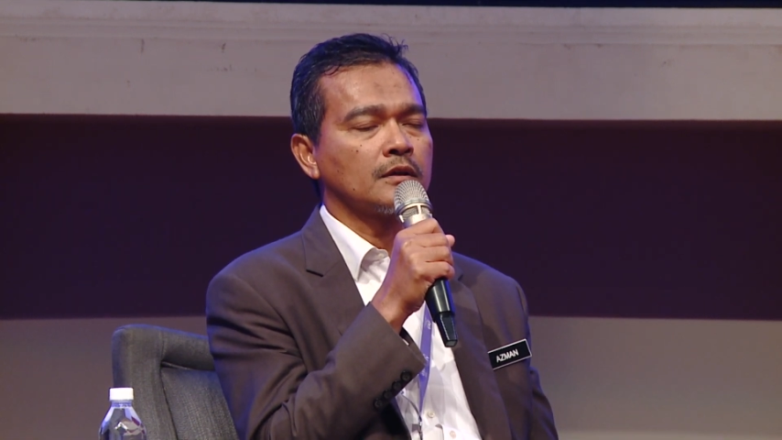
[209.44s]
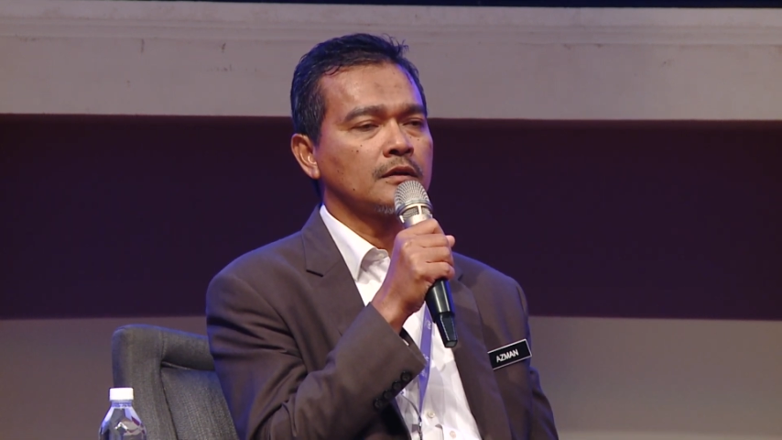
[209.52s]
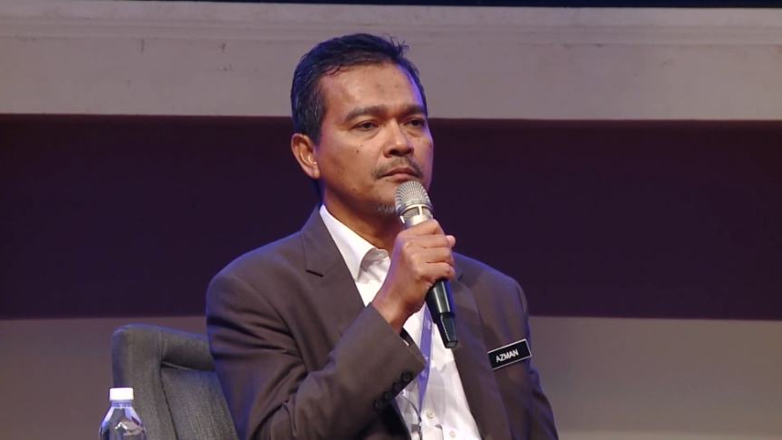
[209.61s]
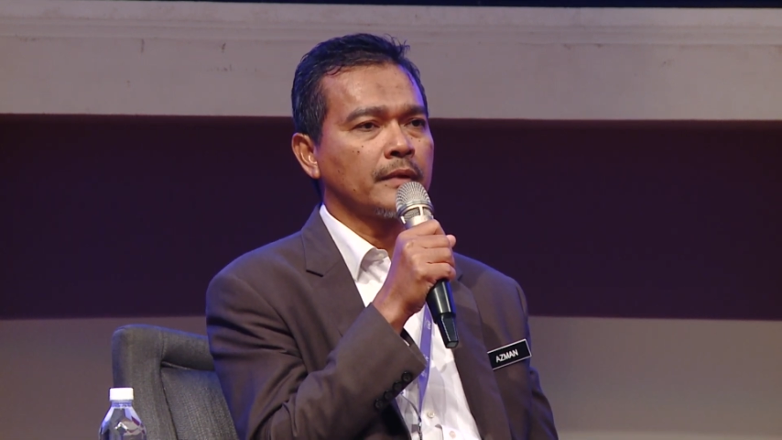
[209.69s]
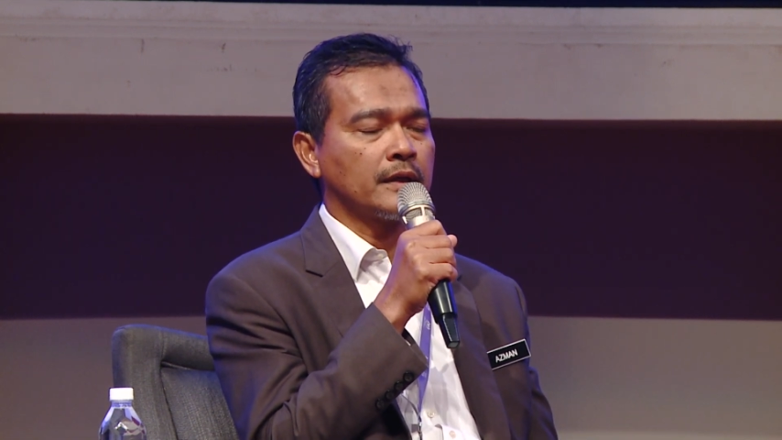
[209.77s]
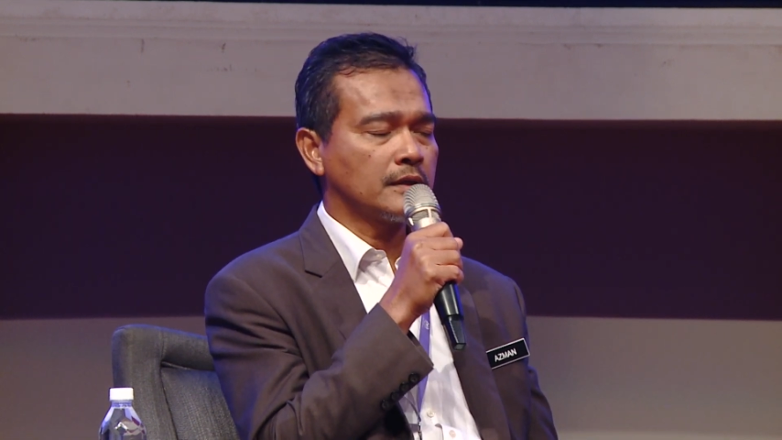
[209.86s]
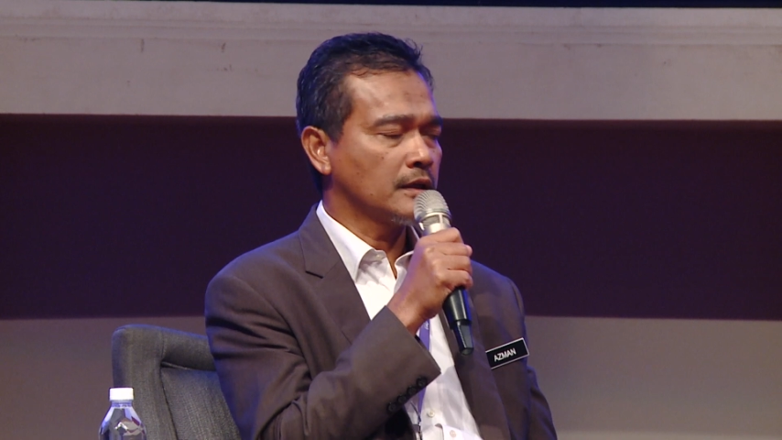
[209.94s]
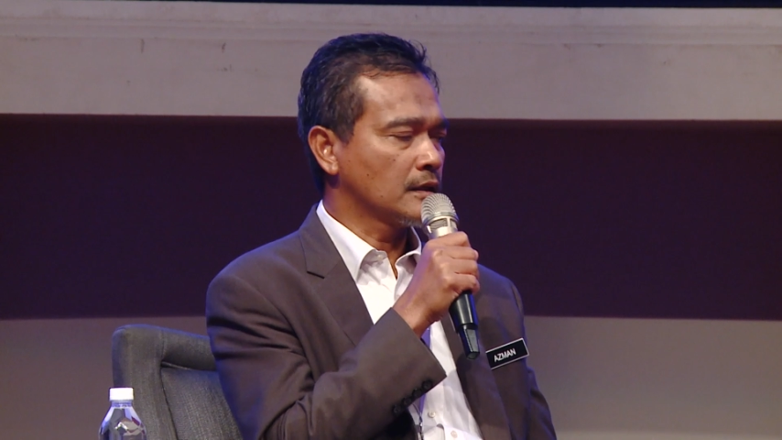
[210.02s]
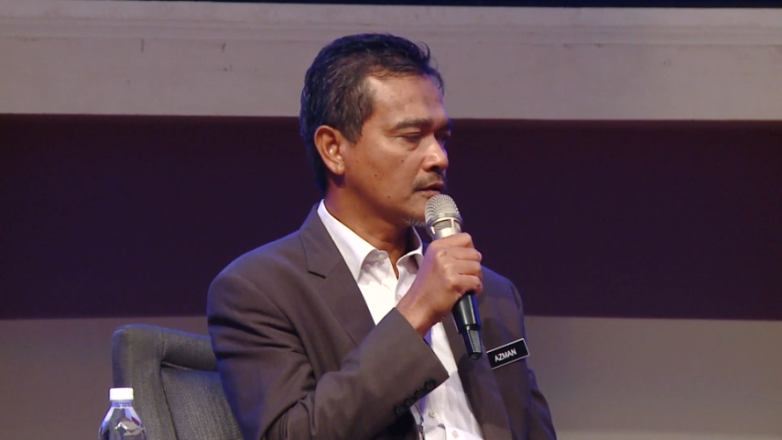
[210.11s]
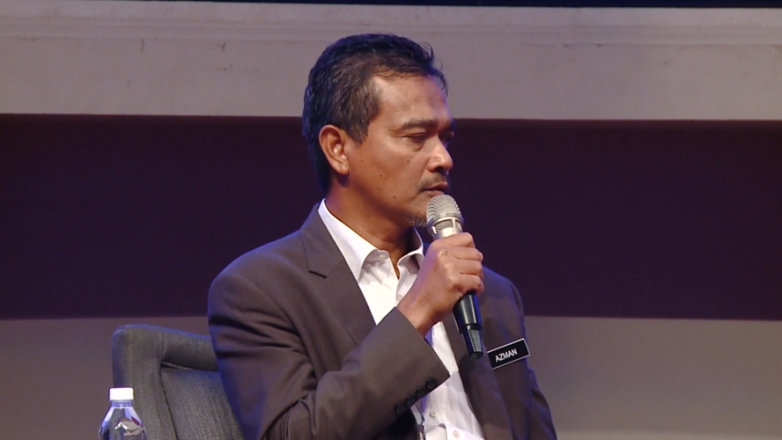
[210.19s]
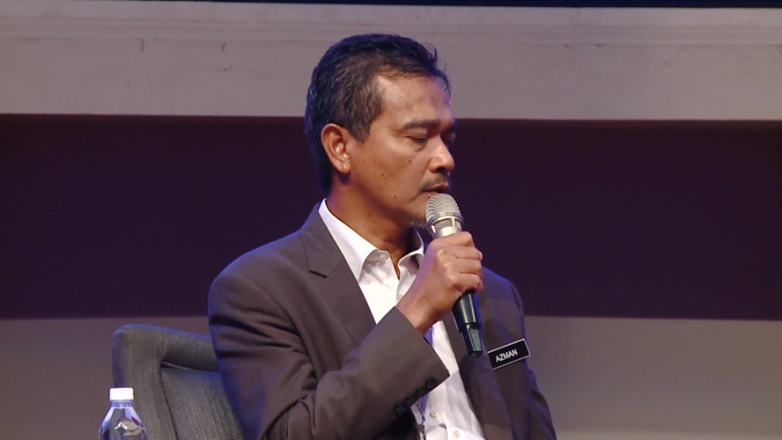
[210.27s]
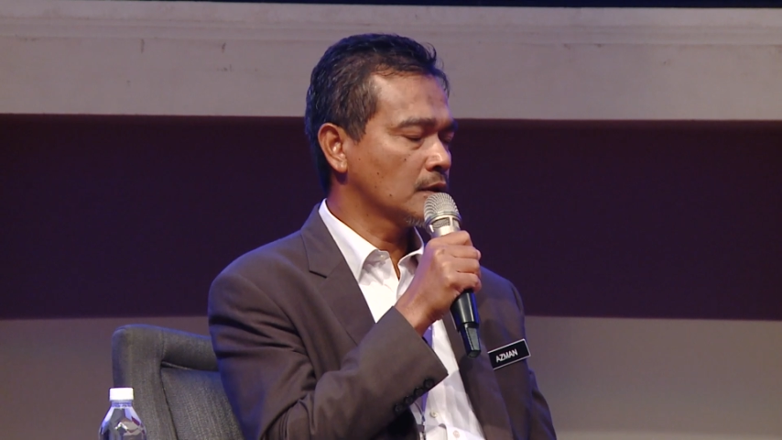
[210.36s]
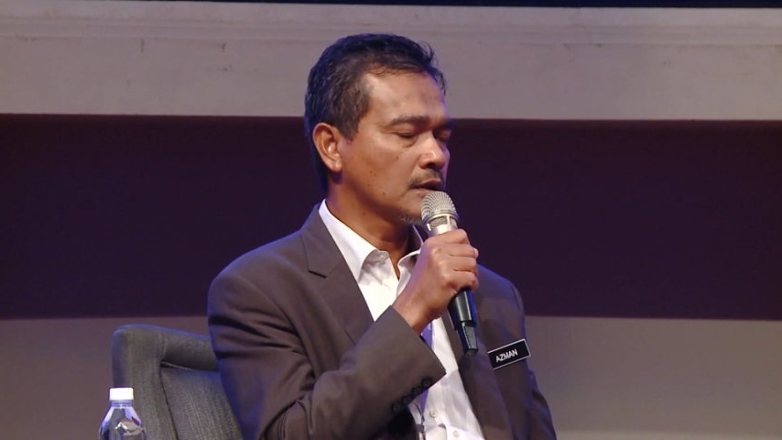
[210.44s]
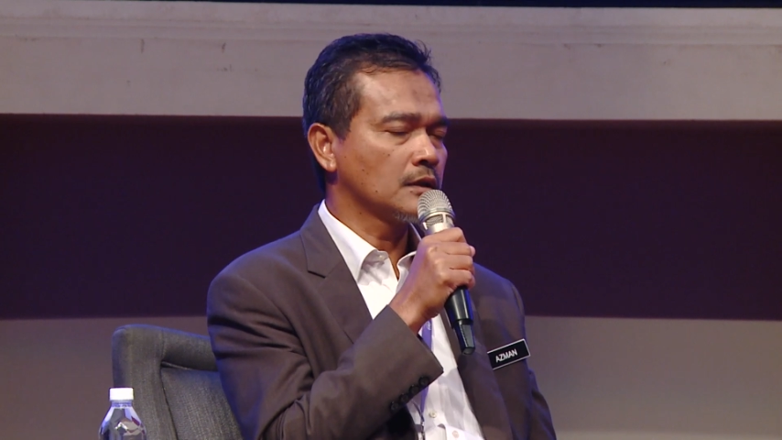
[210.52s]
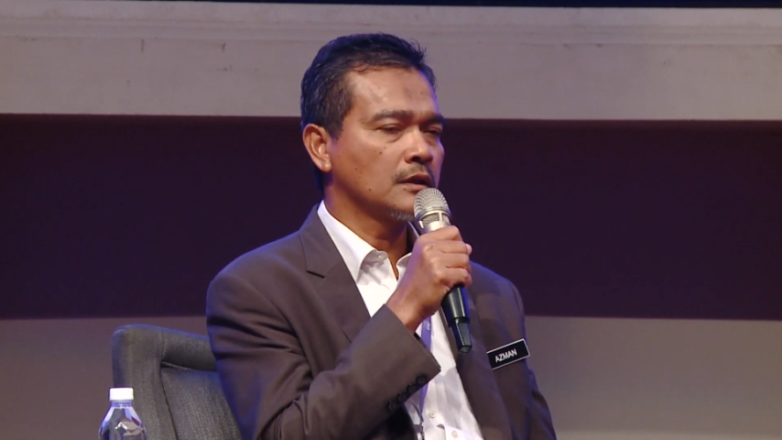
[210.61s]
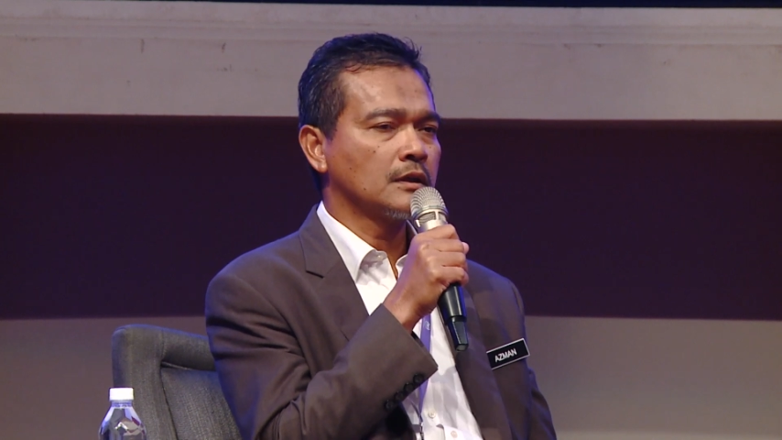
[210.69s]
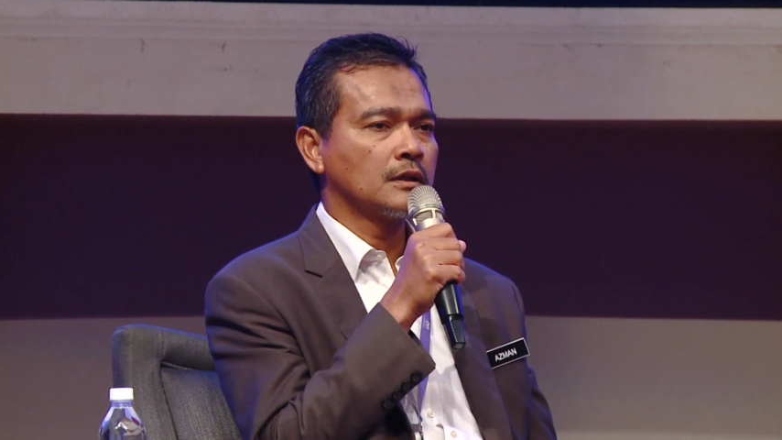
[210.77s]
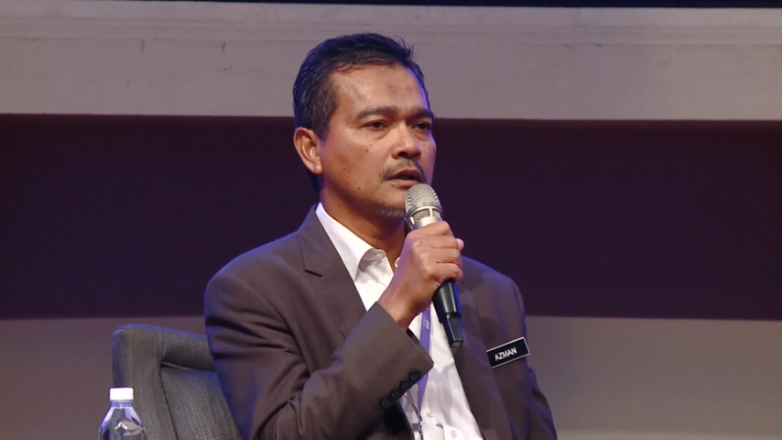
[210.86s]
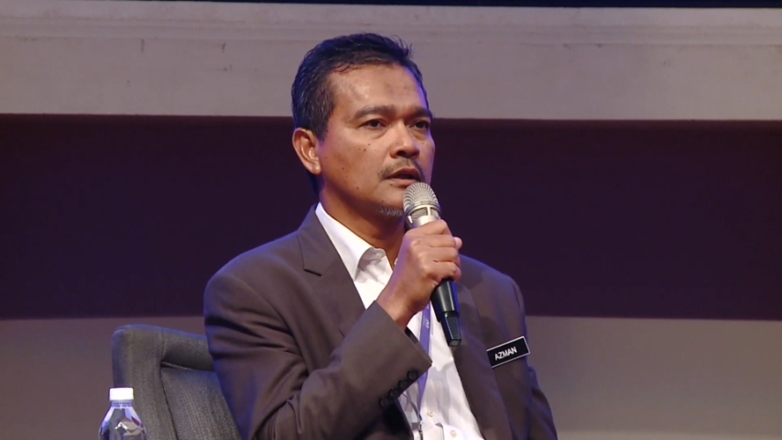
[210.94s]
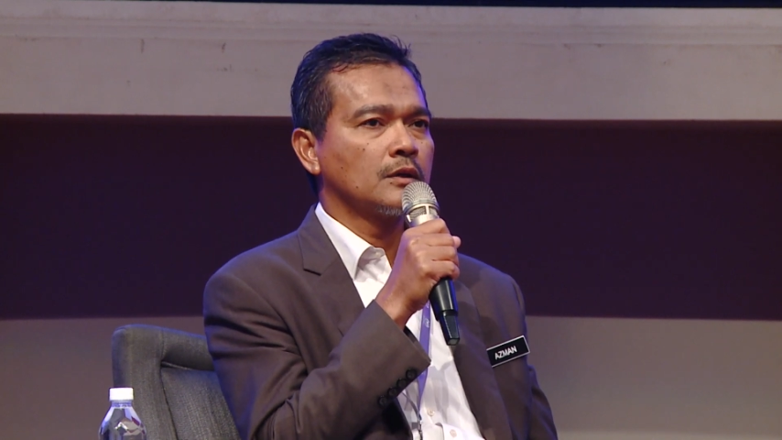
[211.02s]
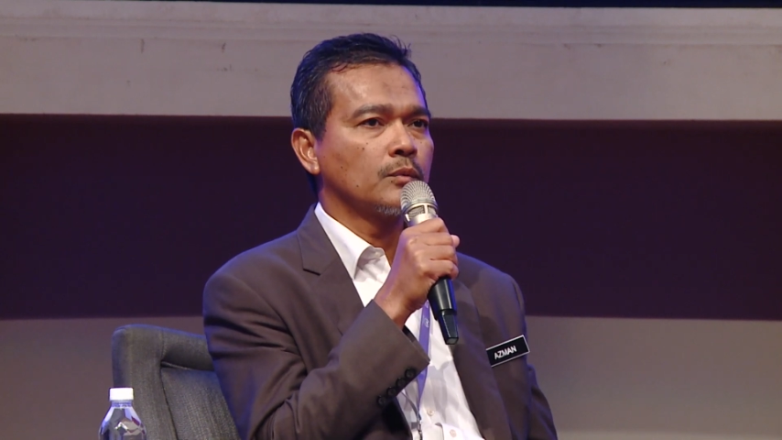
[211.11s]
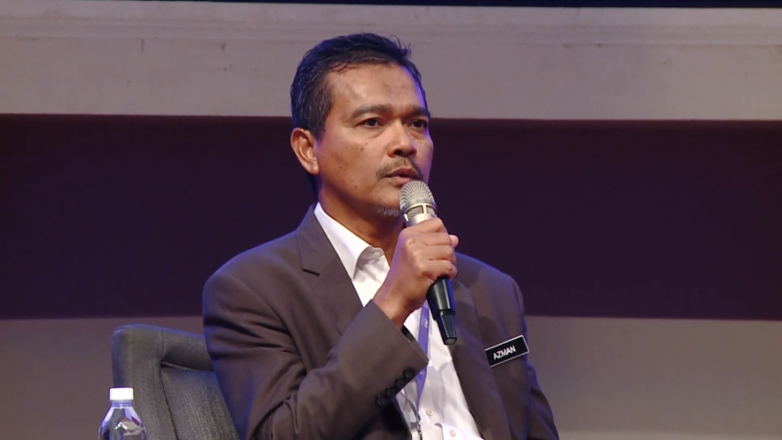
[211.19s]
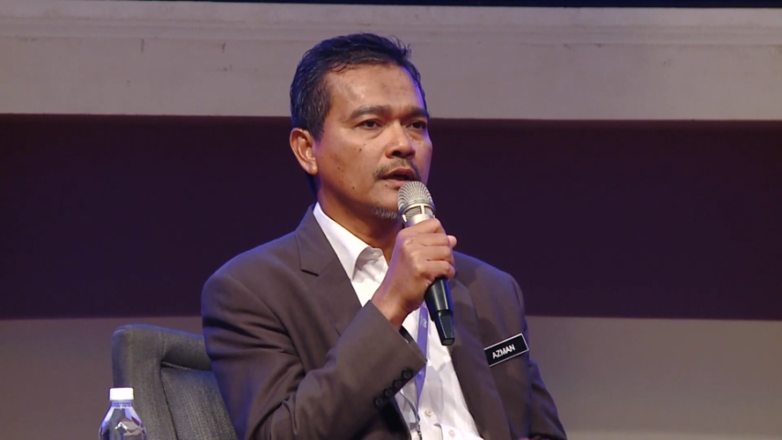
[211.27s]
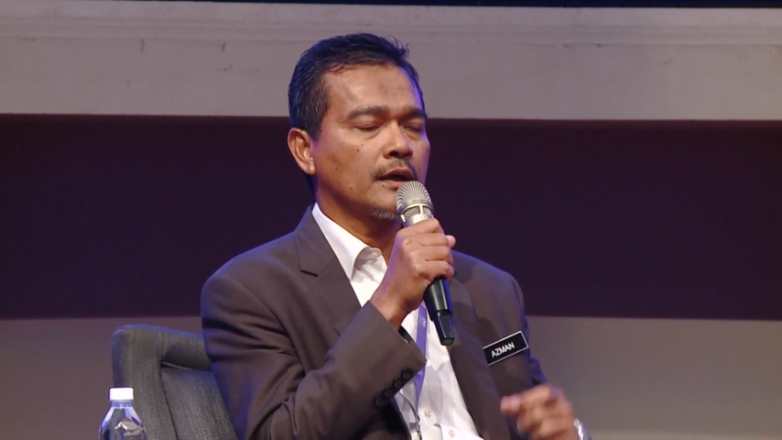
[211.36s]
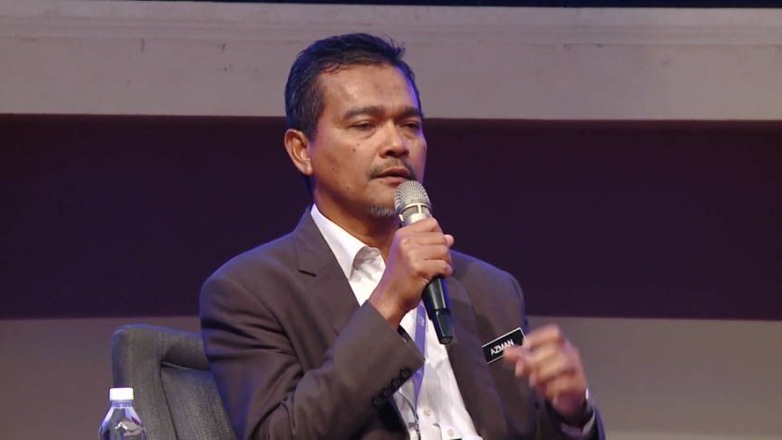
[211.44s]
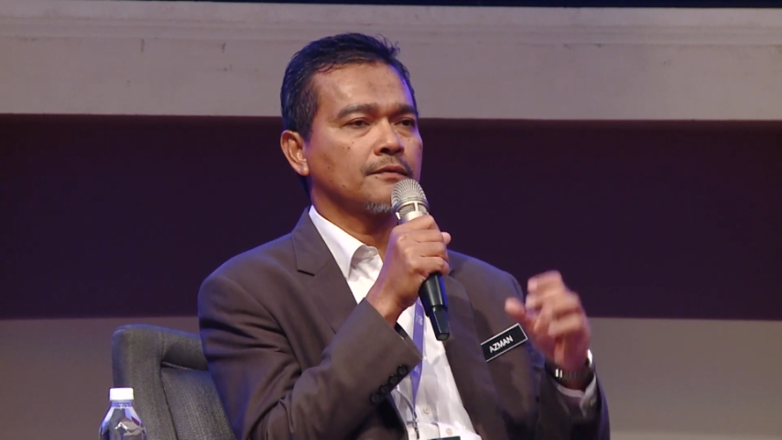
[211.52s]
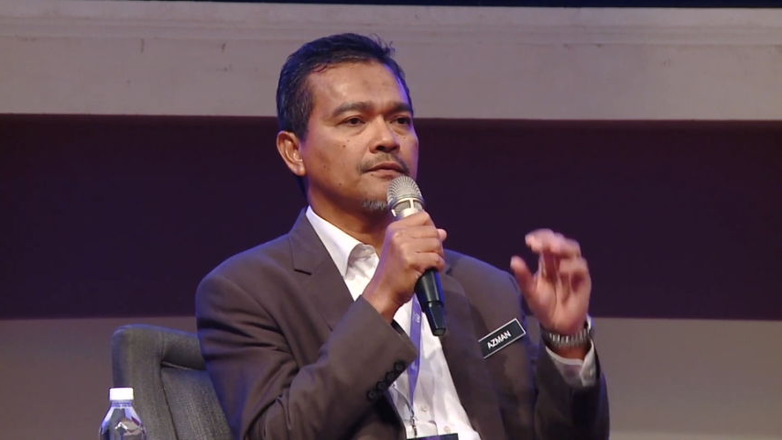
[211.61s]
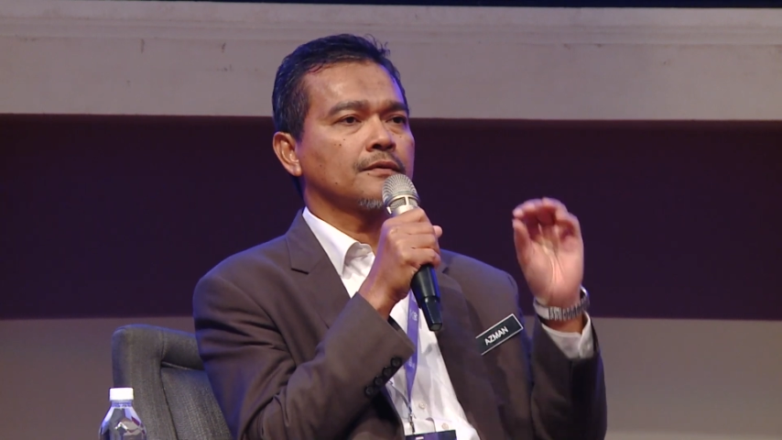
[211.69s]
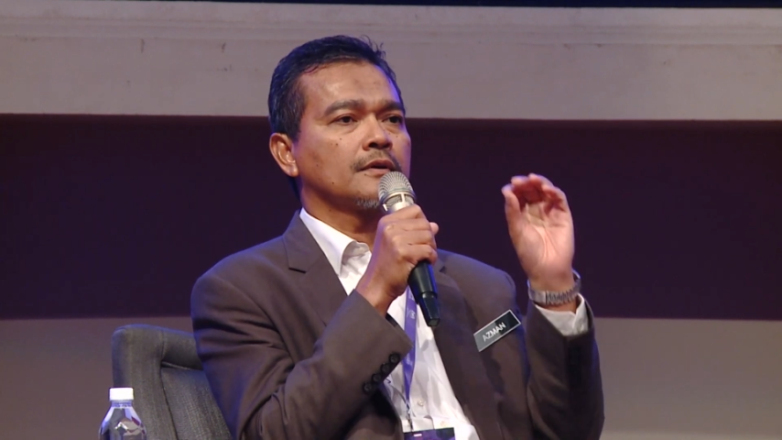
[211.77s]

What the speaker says: mandate, we have